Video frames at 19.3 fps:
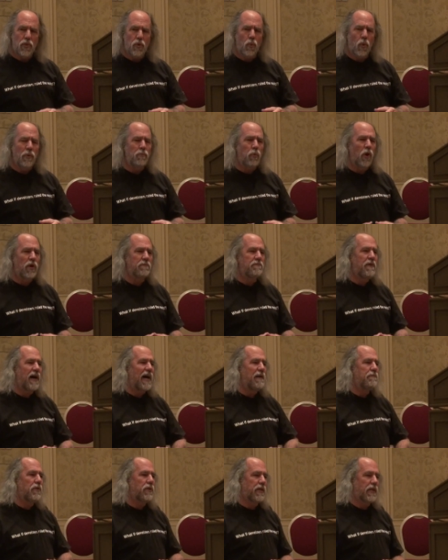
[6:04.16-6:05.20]

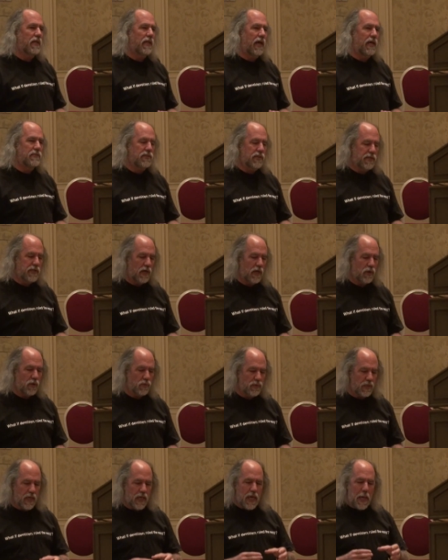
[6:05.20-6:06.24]
million lines of
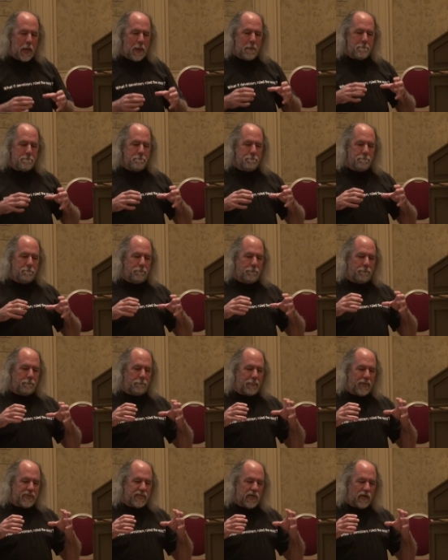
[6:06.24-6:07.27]
code.
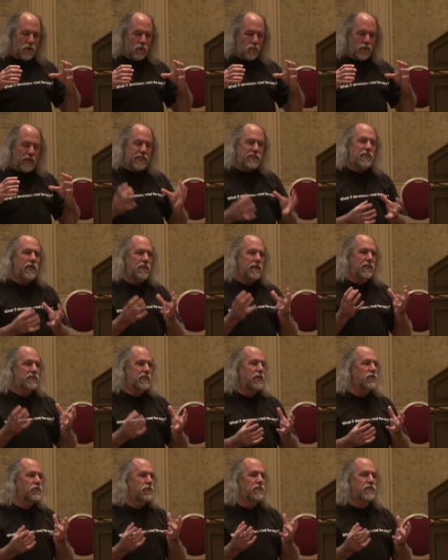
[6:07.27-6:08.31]
But they're reaching this
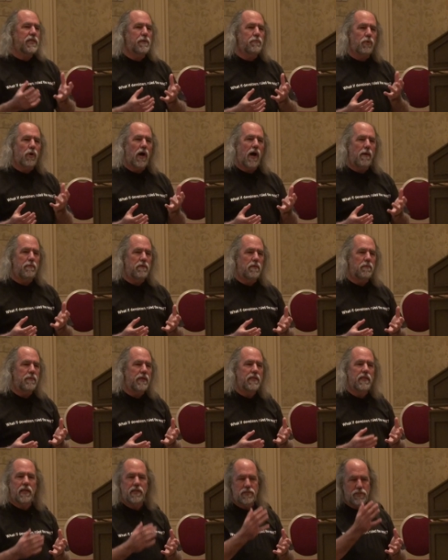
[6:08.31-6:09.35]
interesting problem,
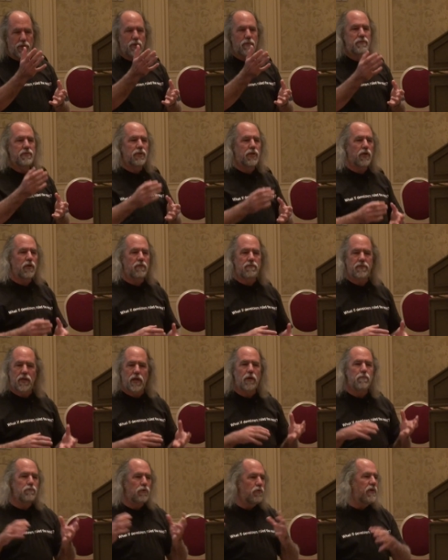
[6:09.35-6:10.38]
and that as you observe,
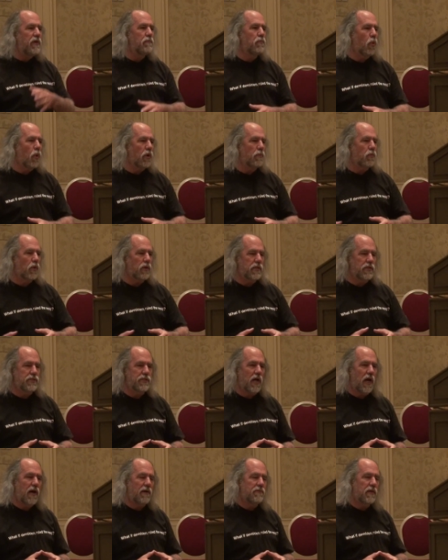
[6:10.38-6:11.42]
they're moving more and more to
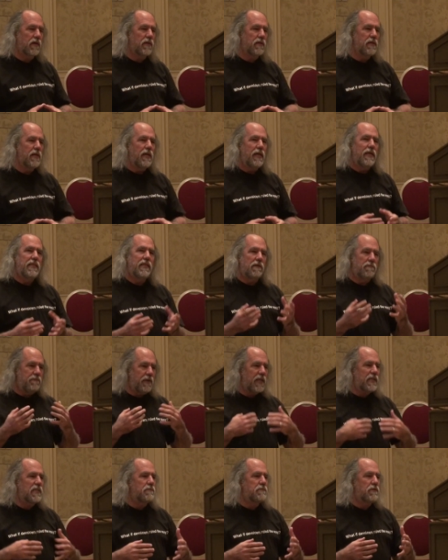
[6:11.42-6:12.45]
Java. They're
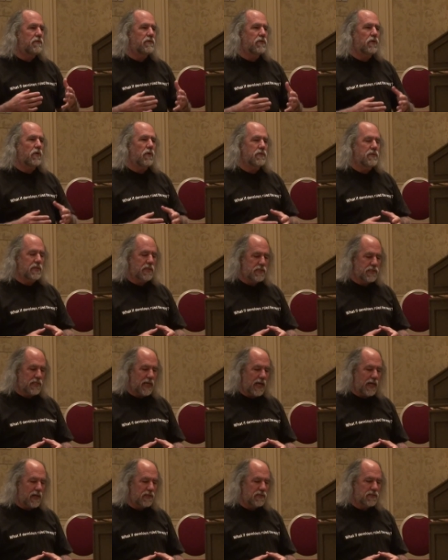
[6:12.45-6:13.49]
victims of their own
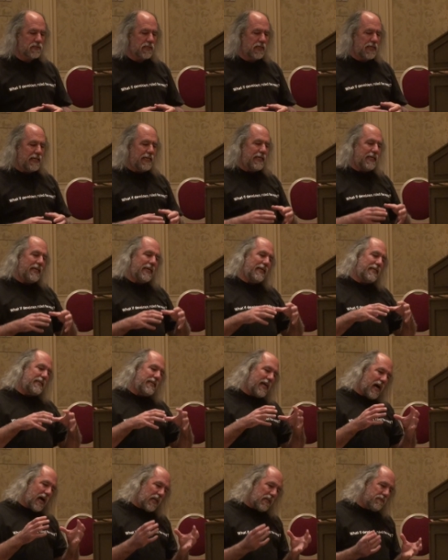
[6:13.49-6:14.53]
success. And
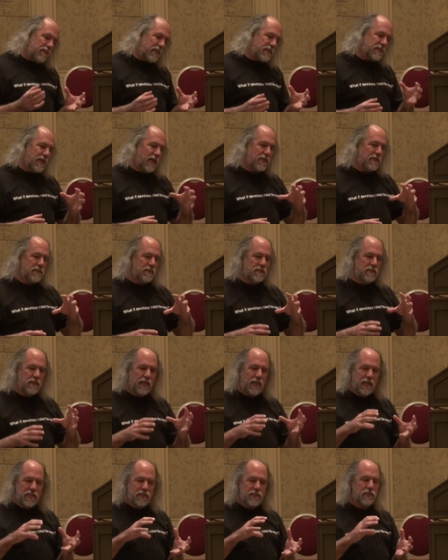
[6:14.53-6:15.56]
now all of a
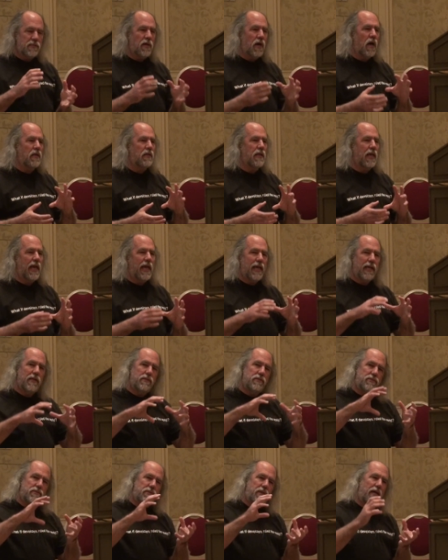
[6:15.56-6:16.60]
sudden, it's not
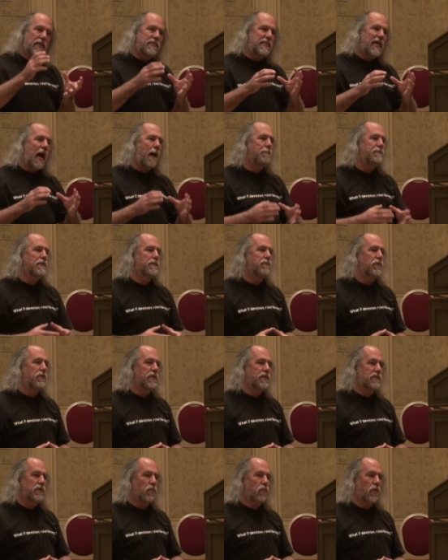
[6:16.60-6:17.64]
as adaptable
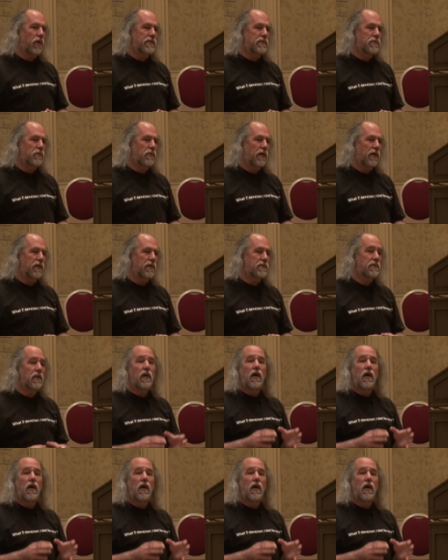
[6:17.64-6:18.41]
as it once was.